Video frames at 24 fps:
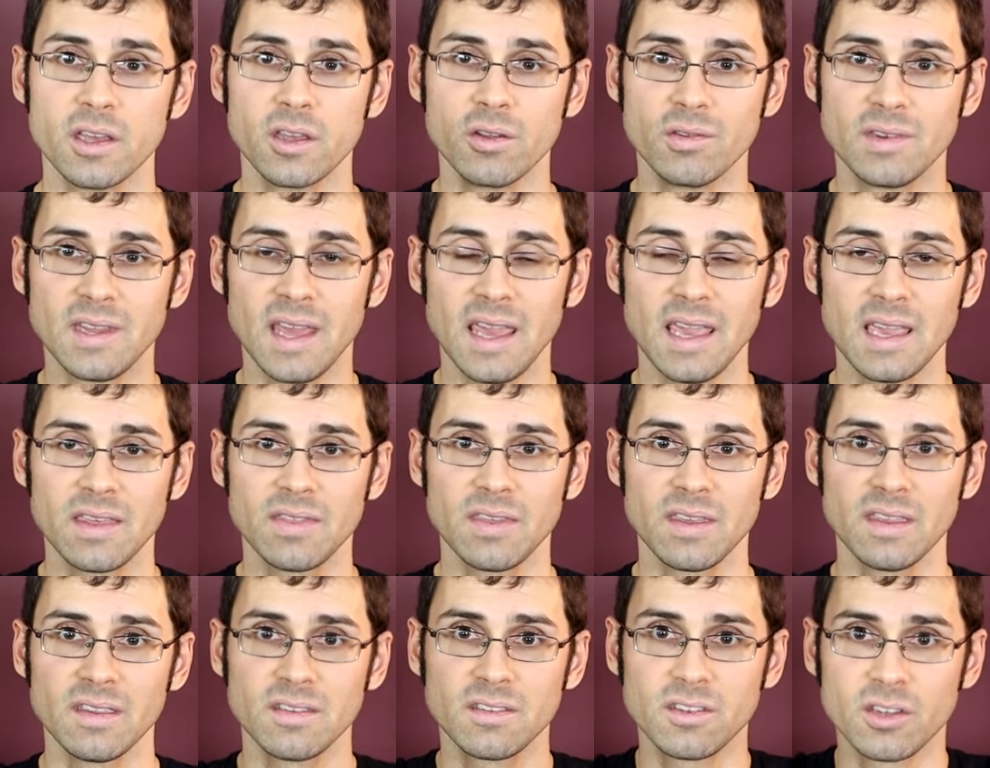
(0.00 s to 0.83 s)
You take
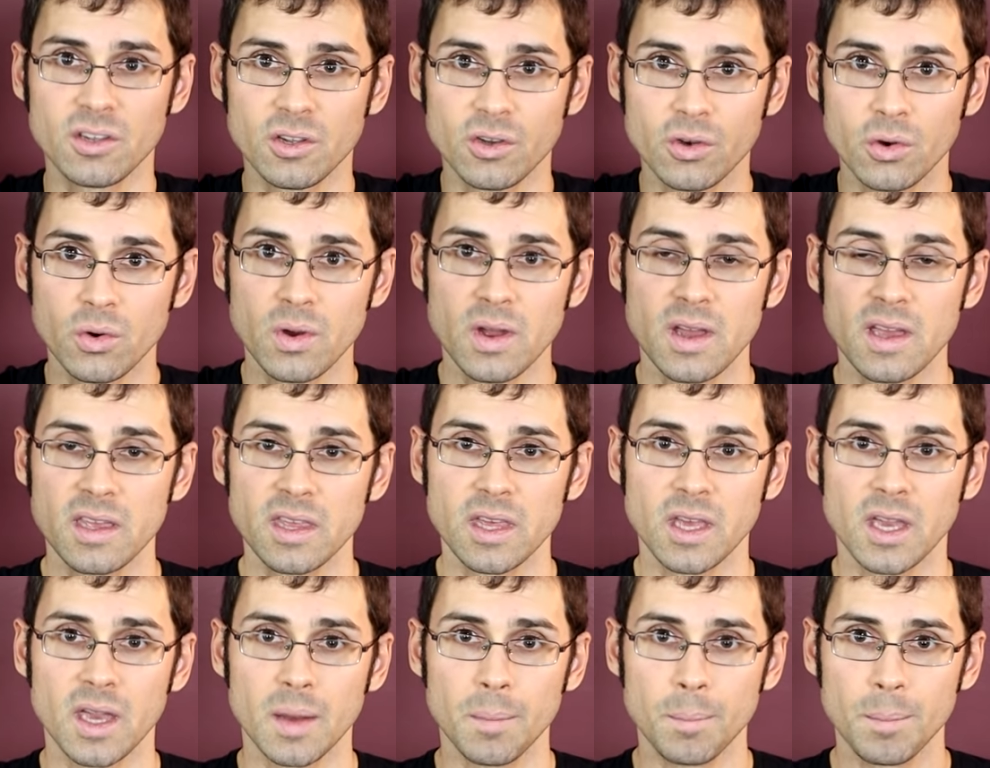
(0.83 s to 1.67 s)
these two,
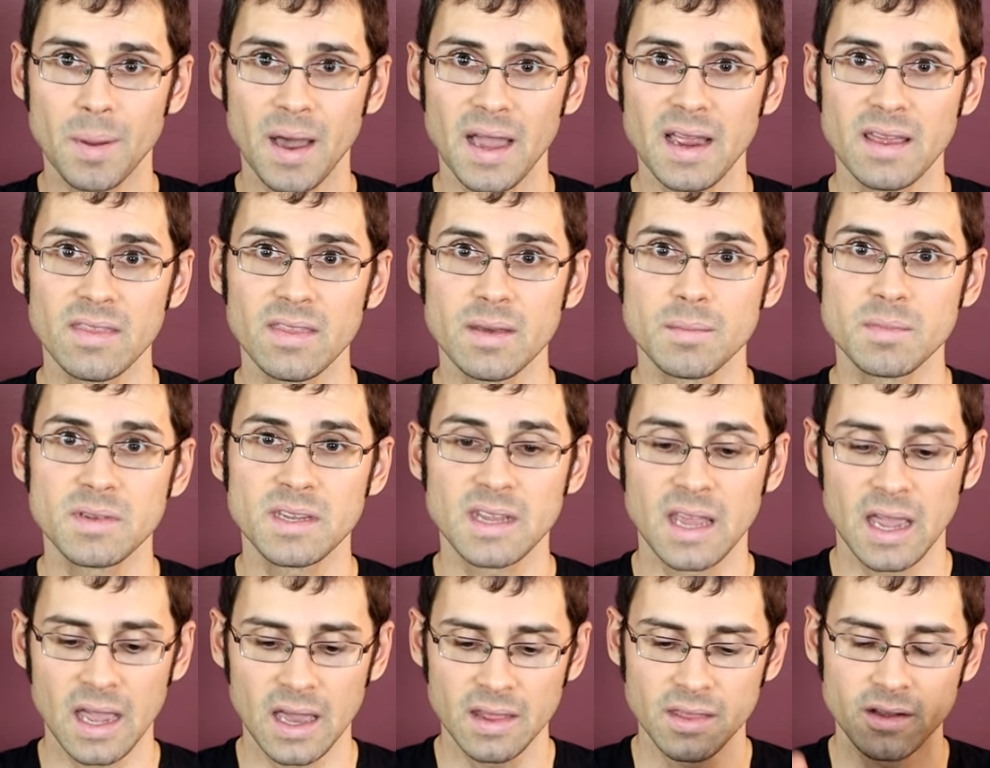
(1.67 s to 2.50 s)
you combine them
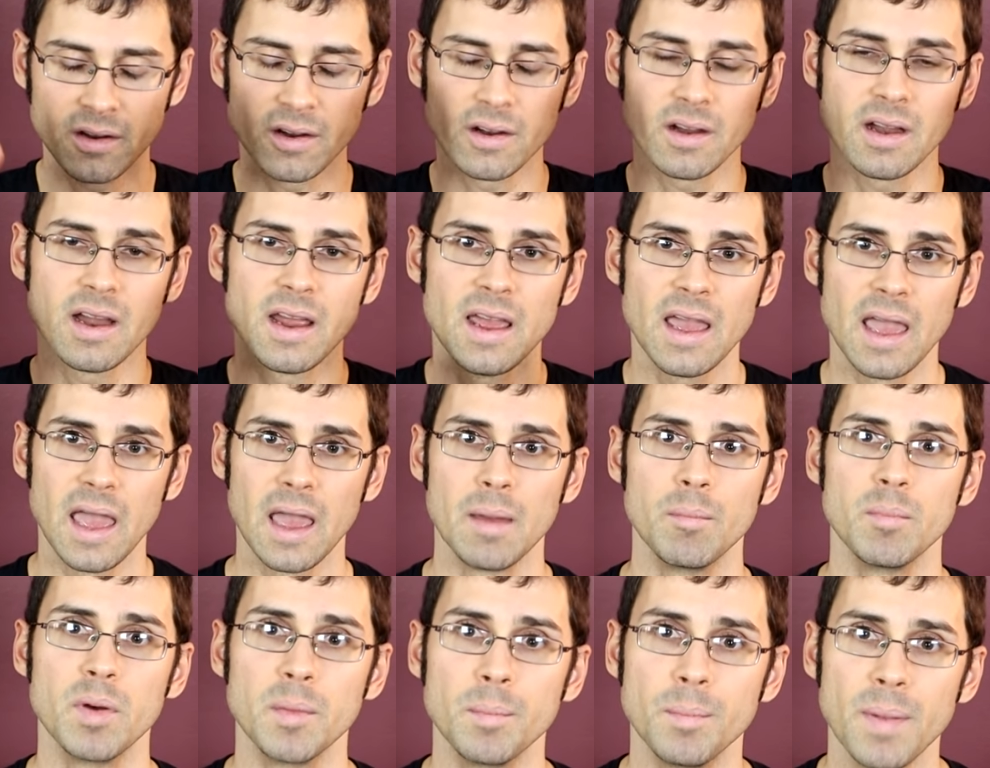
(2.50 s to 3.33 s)
together,
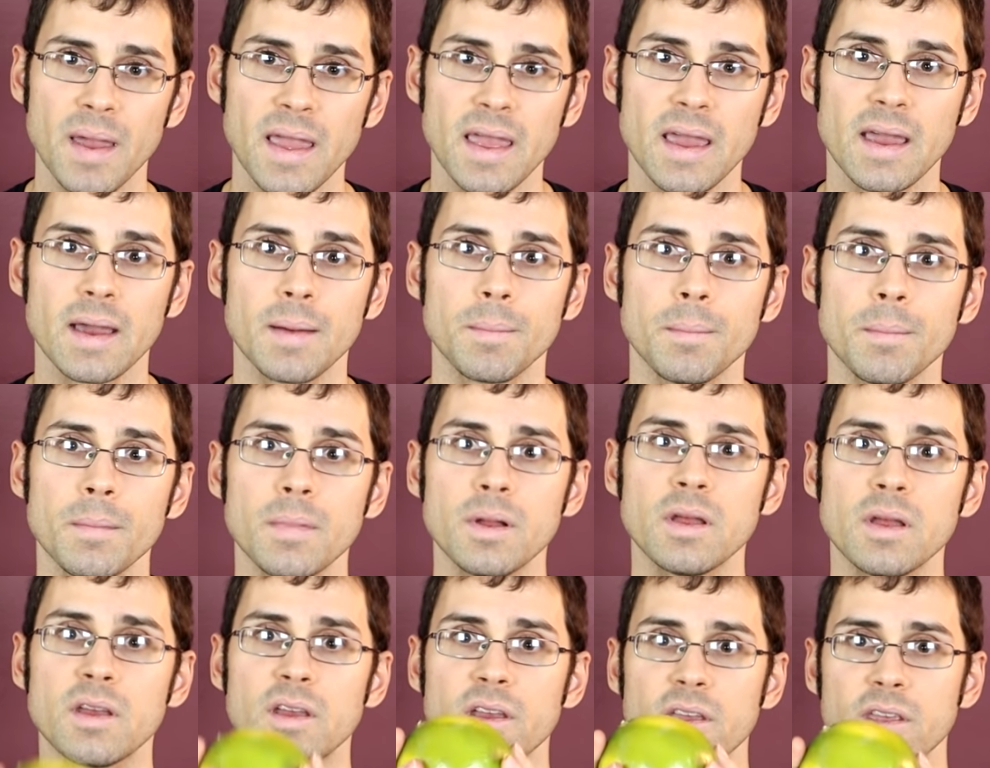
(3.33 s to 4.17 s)
and
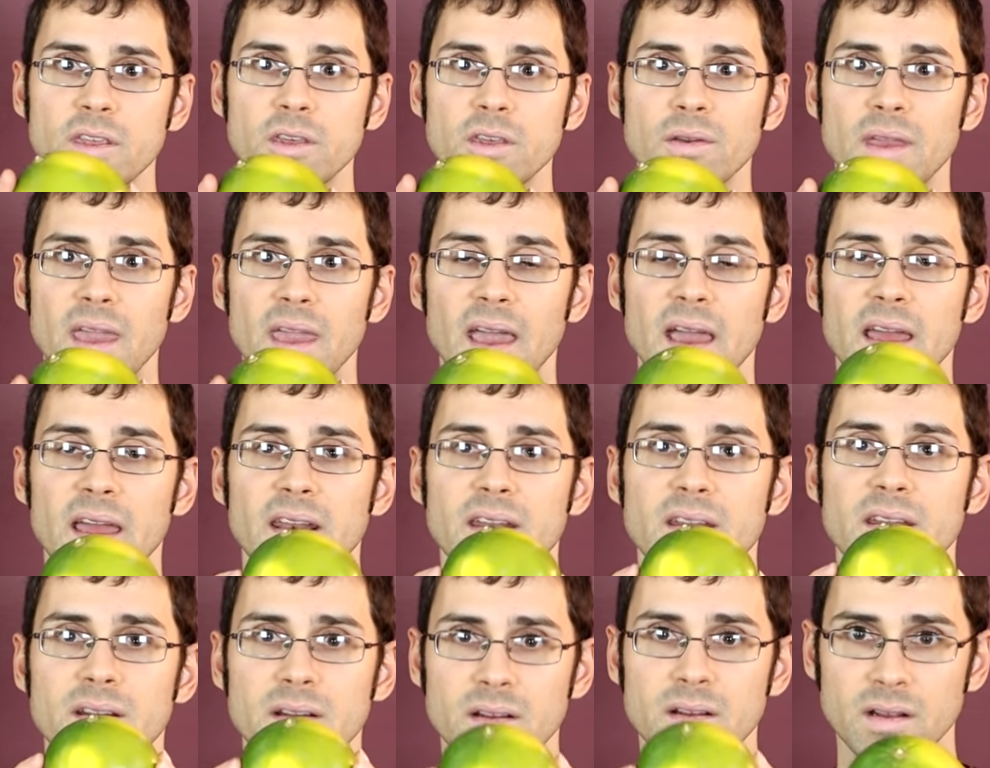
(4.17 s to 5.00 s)
ba-bam, you
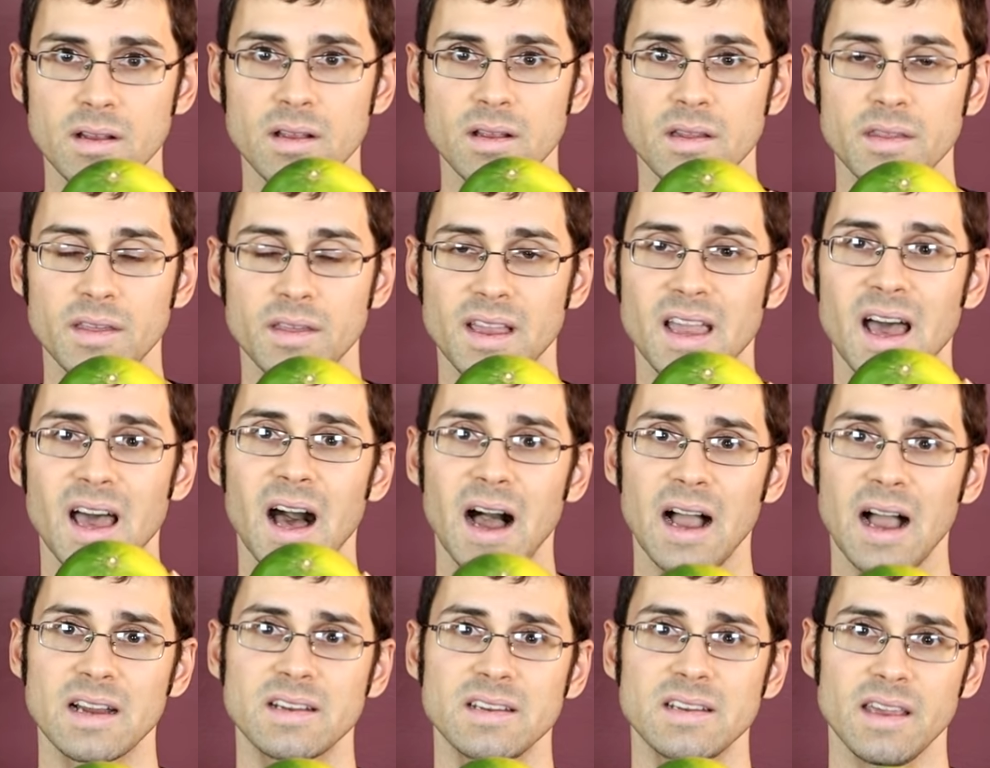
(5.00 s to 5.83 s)
get the
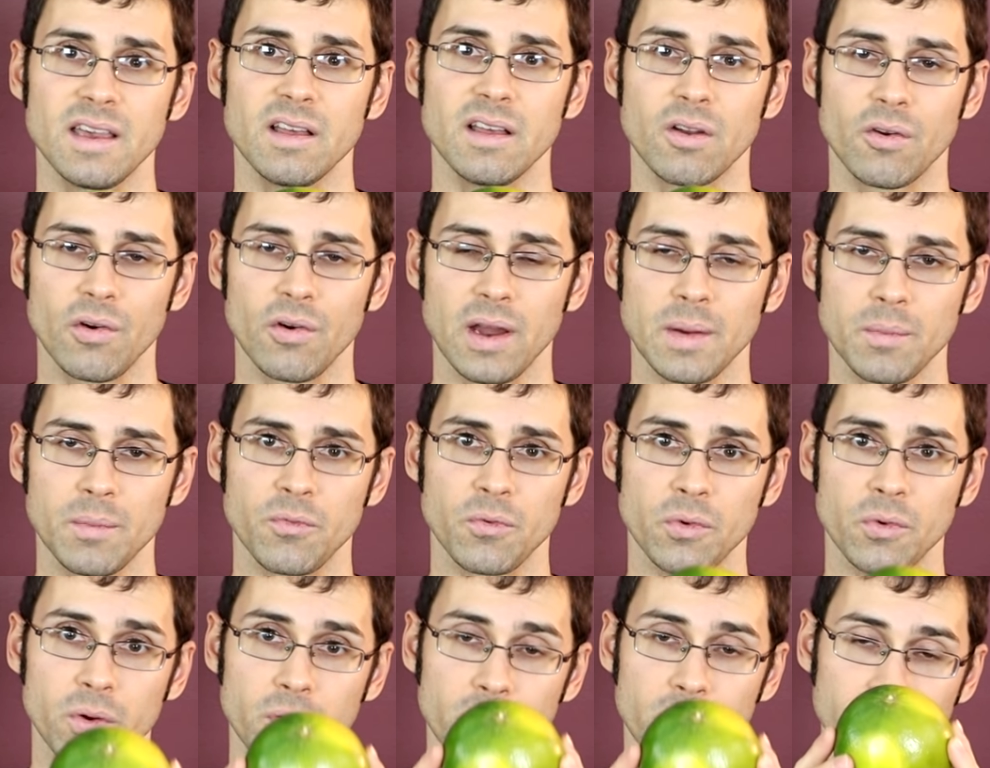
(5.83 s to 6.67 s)
cocktail
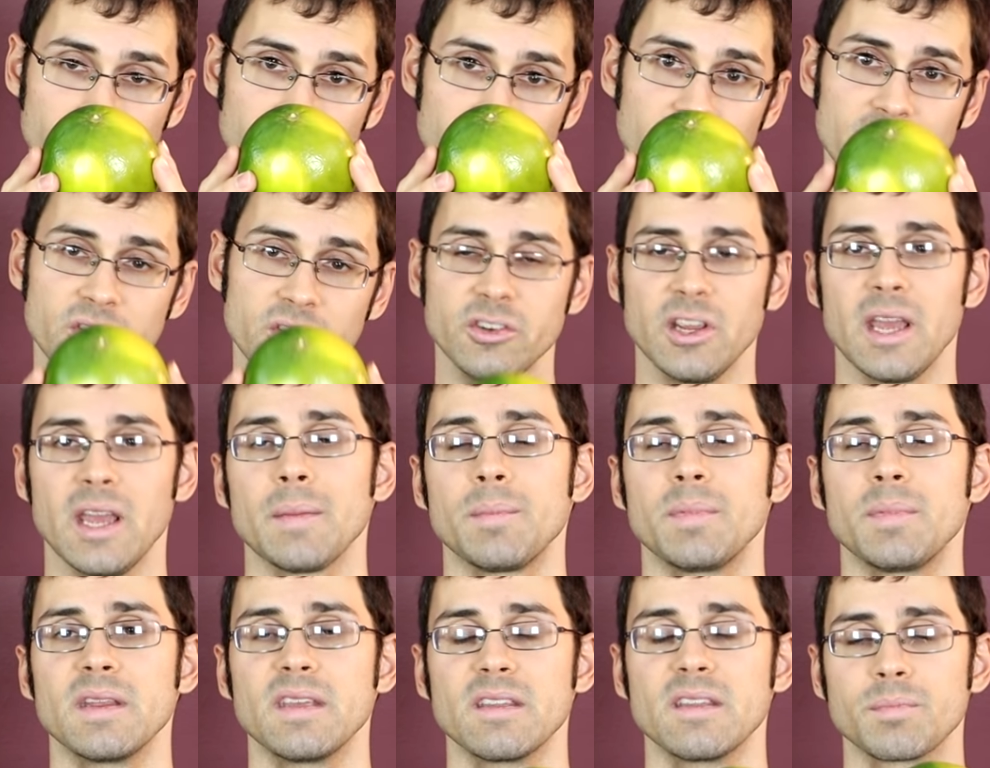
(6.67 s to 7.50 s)
grapefruit,
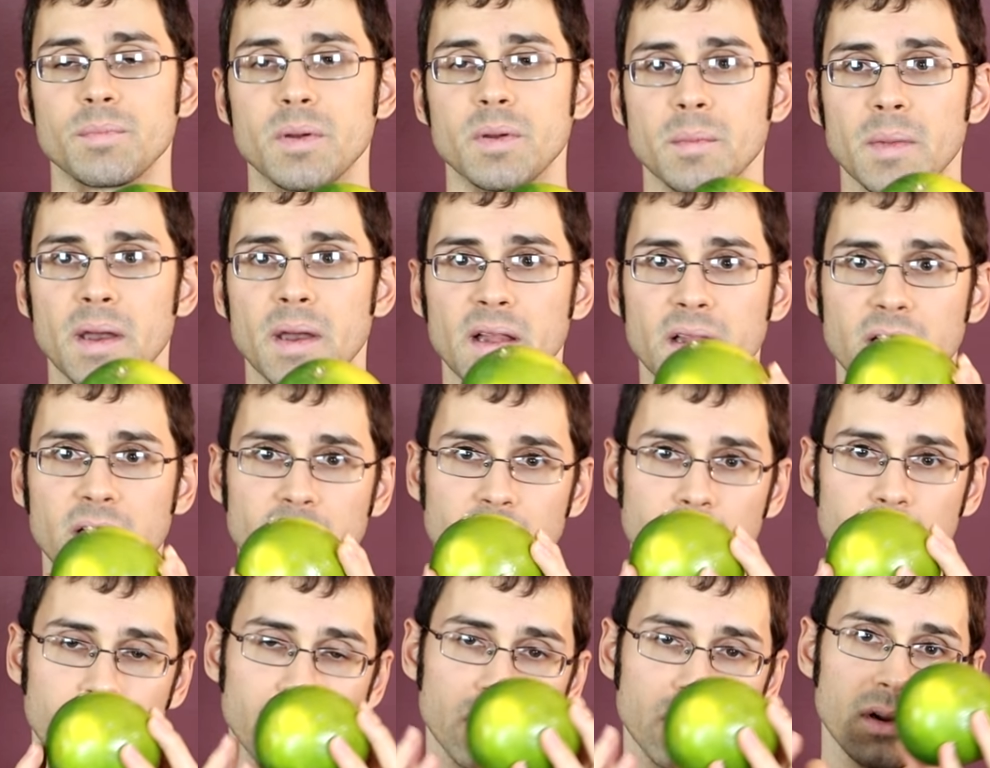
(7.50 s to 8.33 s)
Japanese
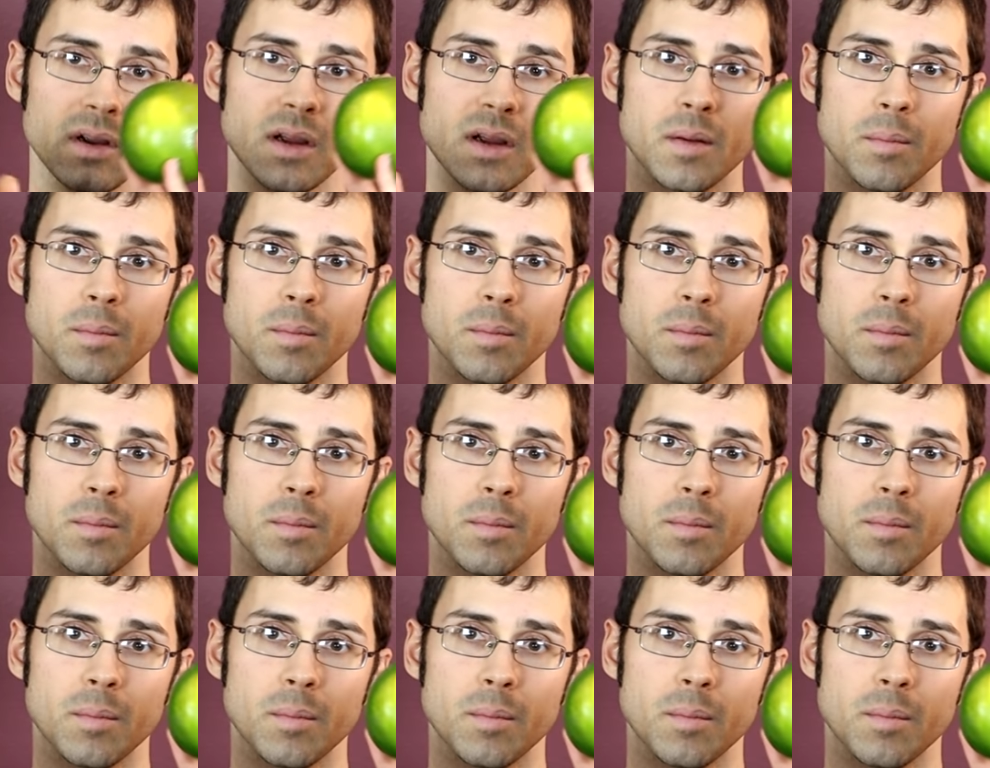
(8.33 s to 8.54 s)
pomelo,